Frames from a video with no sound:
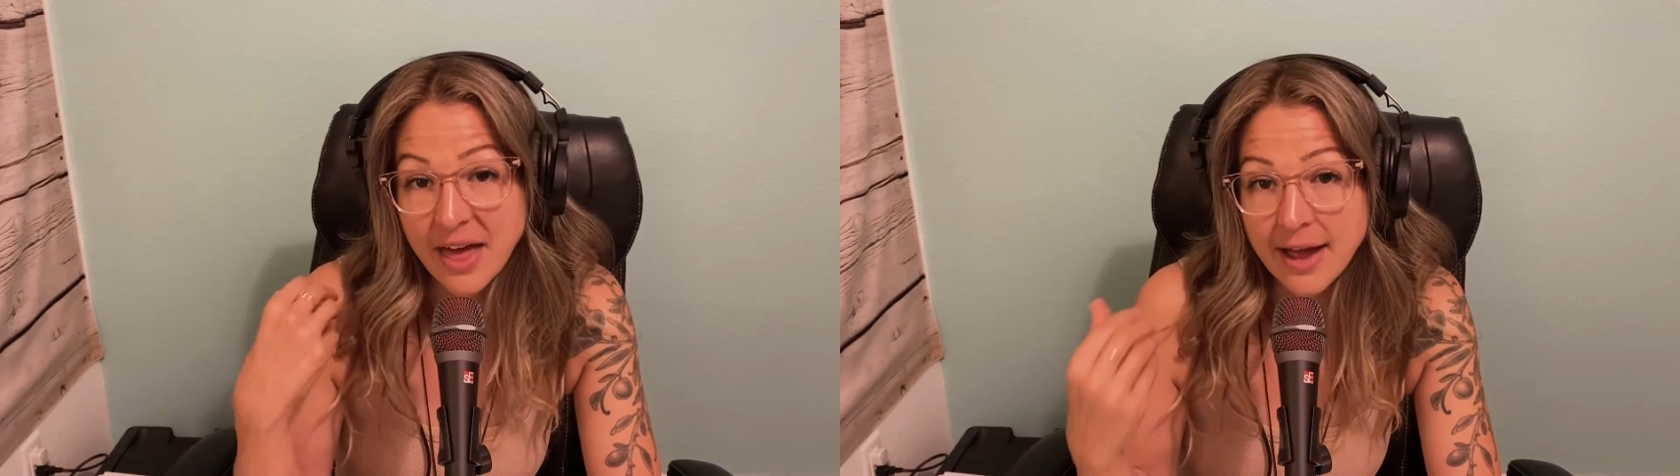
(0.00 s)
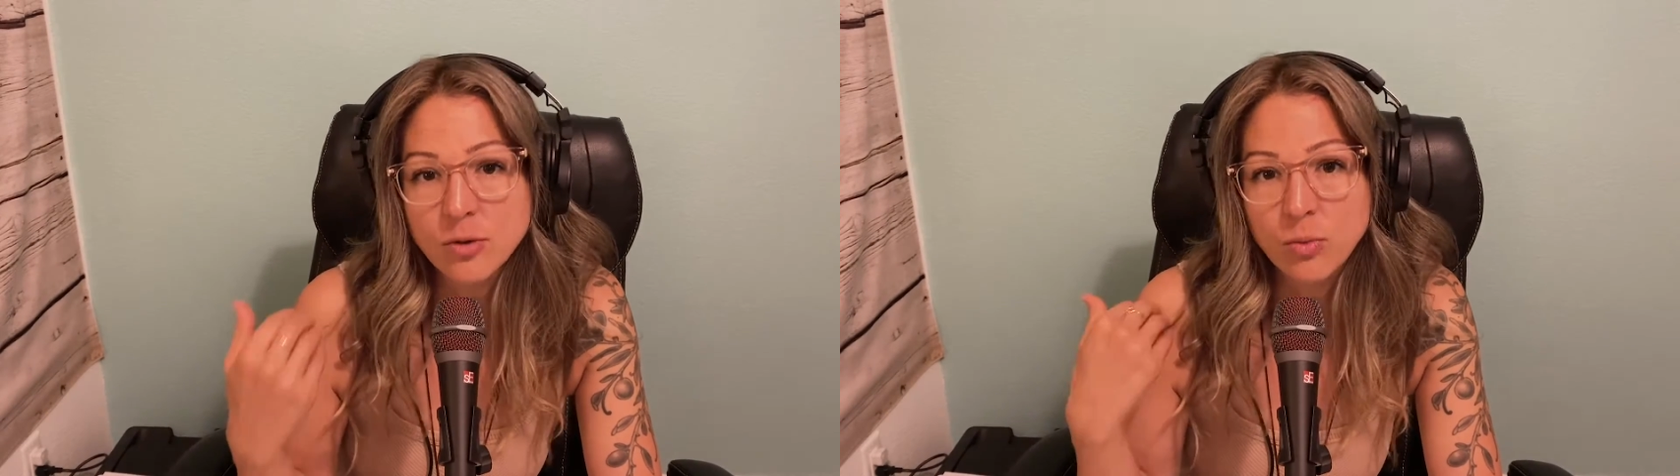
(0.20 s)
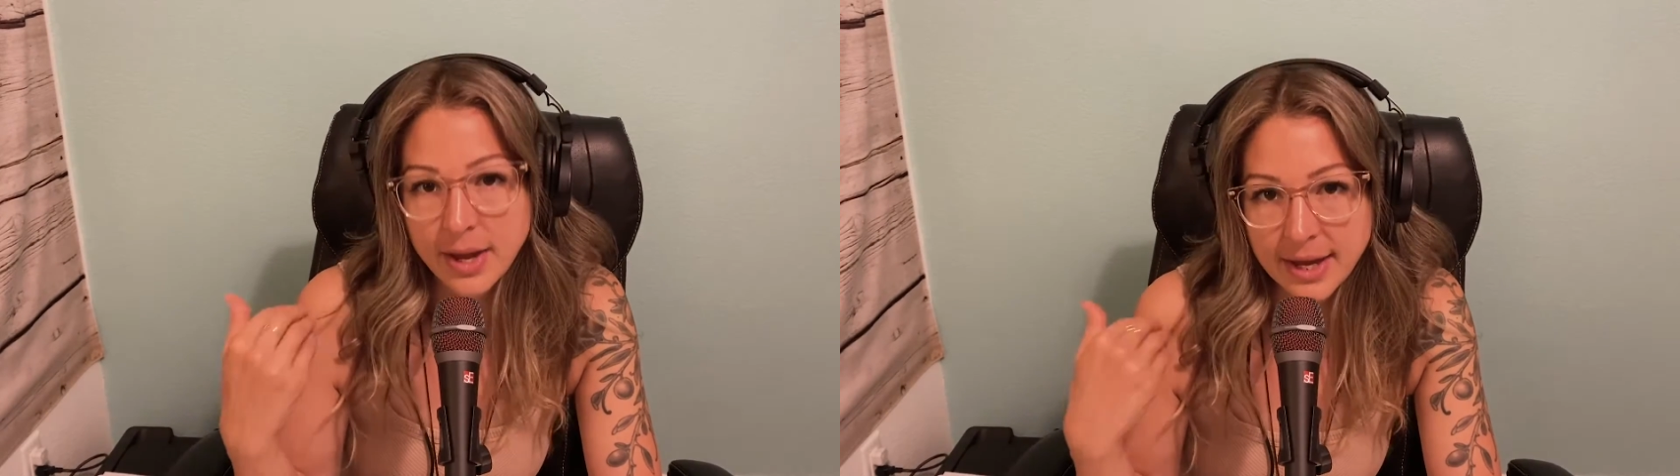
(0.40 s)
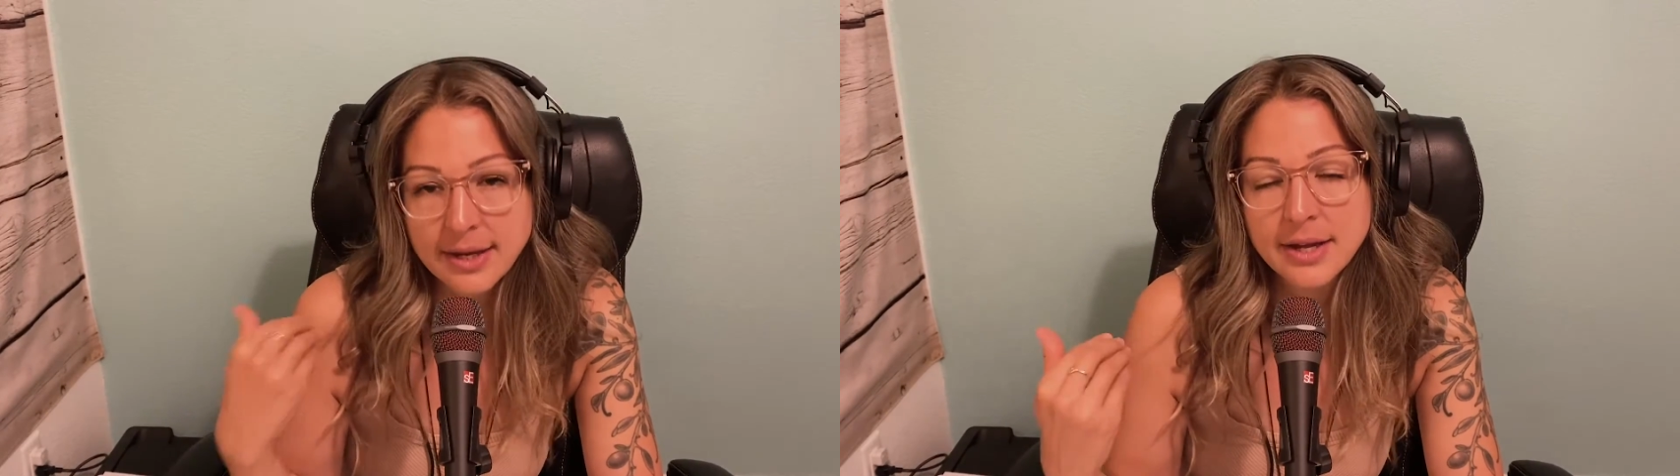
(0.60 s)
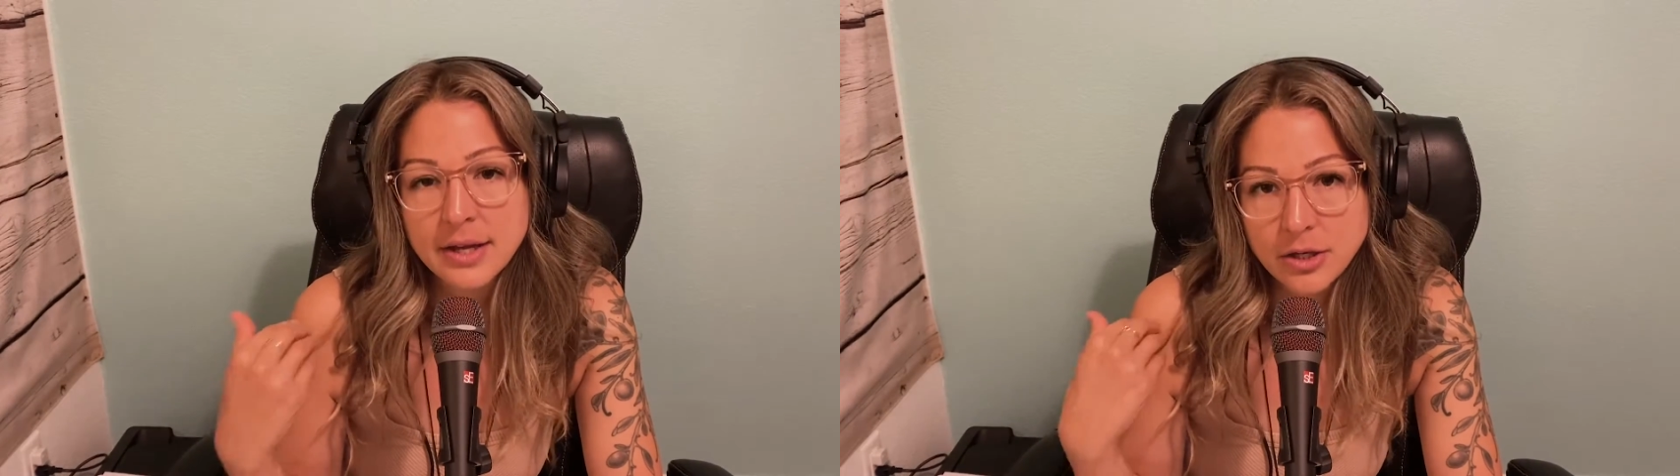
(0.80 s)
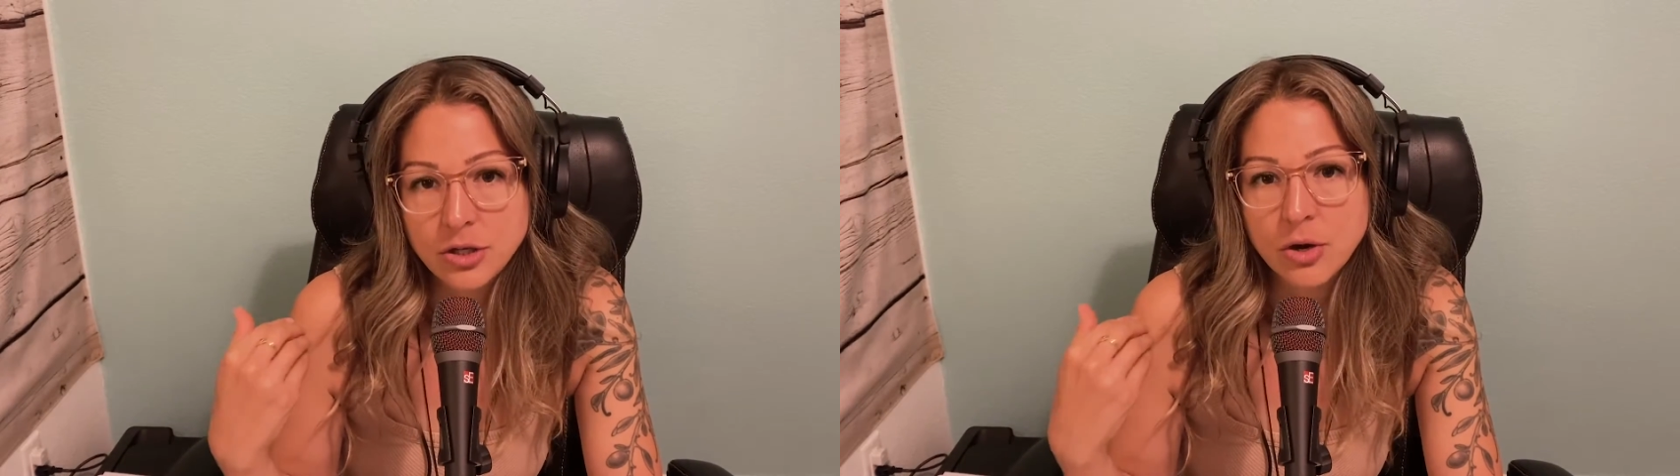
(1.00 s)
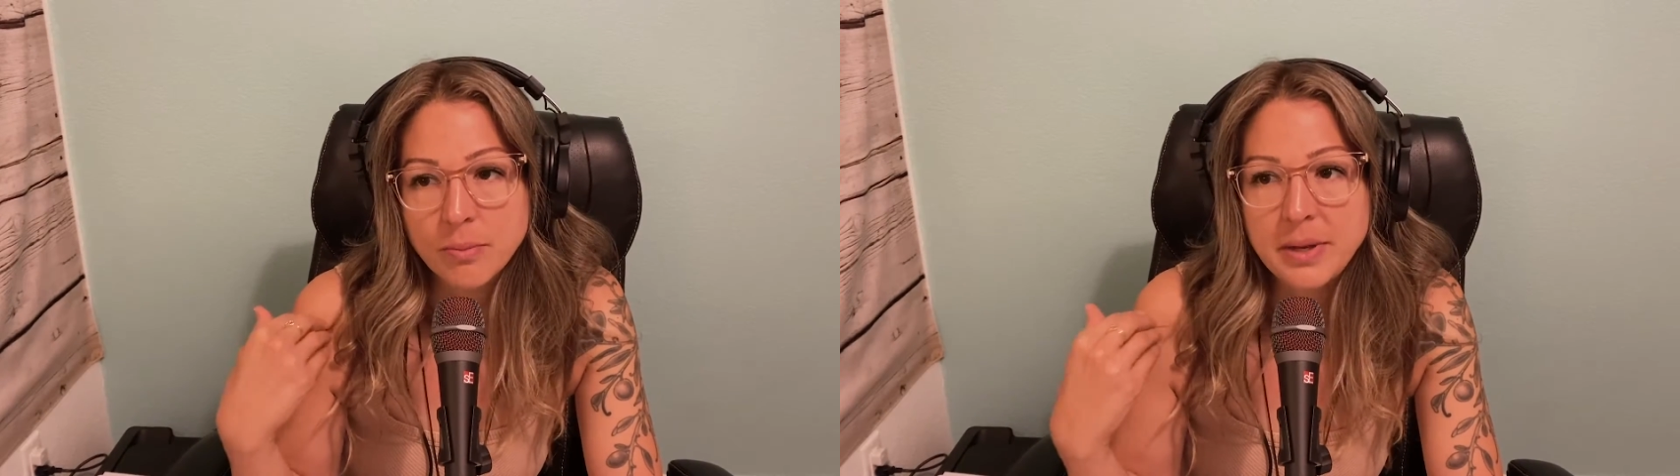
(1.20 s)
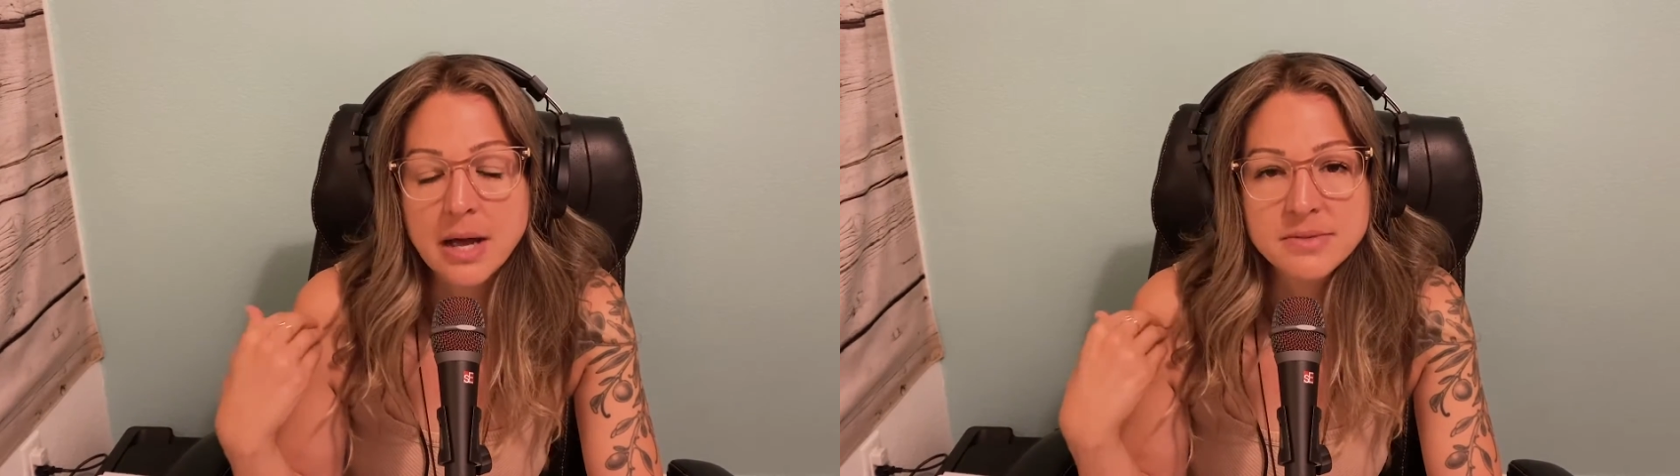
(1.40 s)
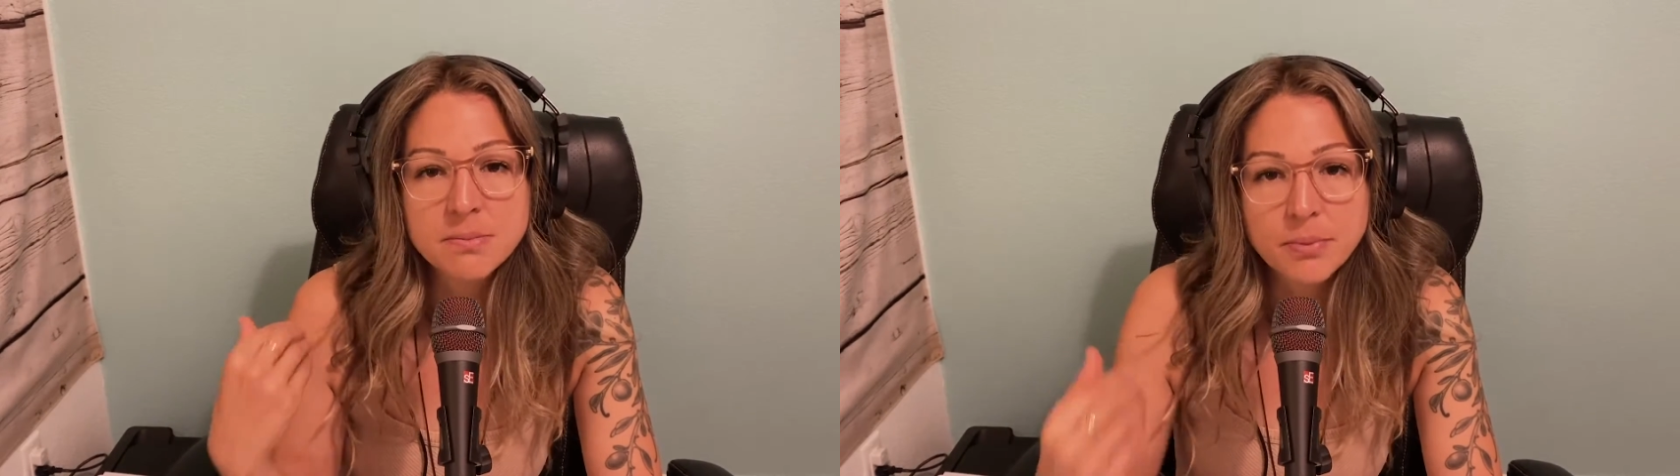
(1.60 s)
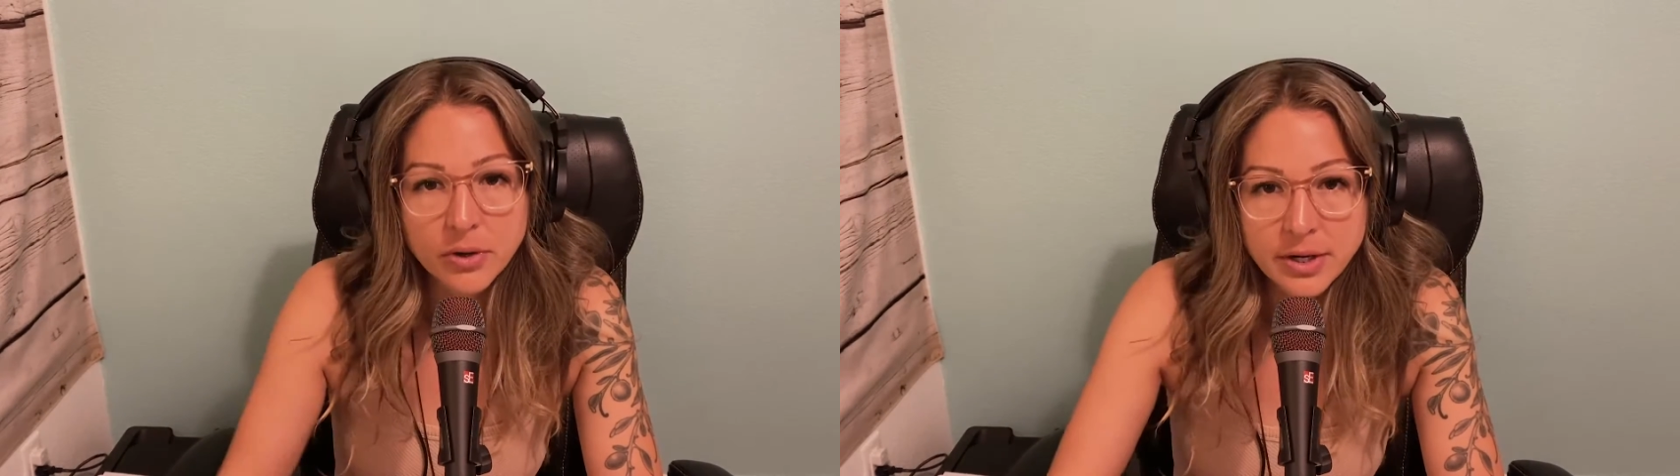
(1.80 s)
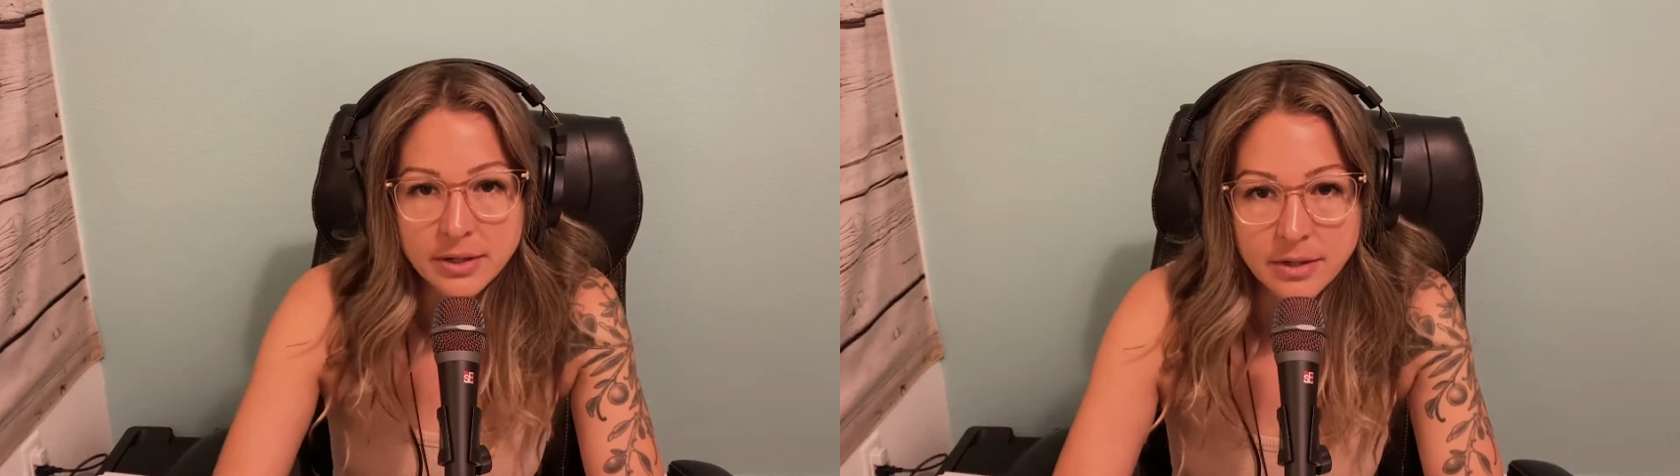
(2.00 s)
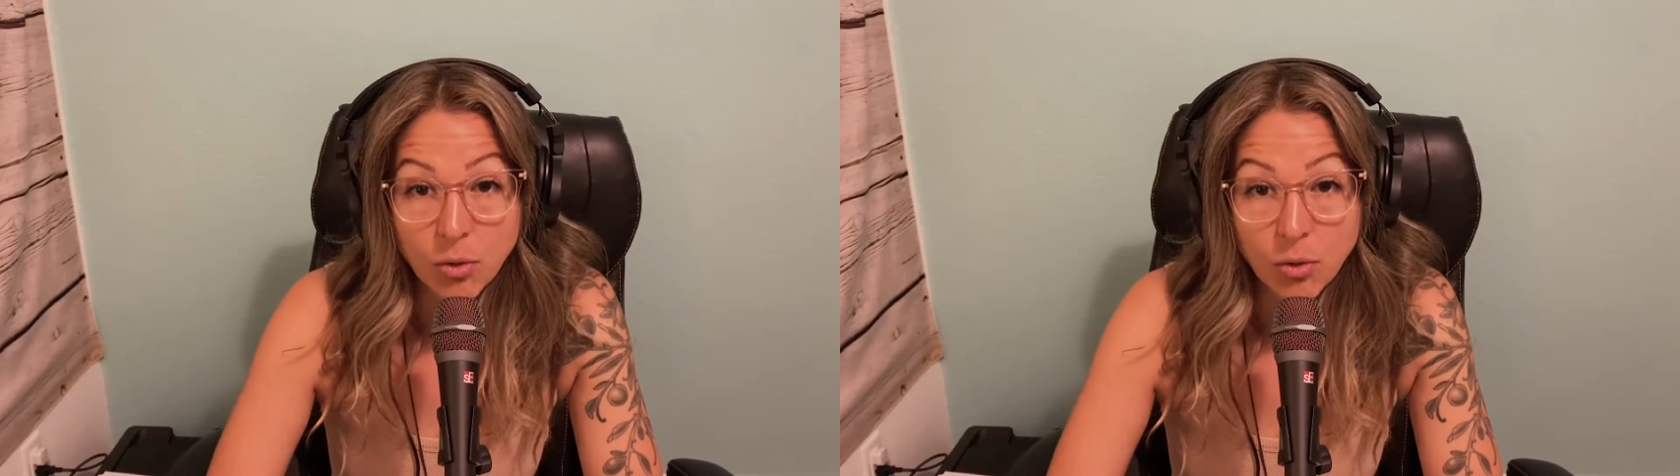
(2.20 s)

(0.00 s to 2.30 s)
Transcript: That weight, you know, becomes a burden,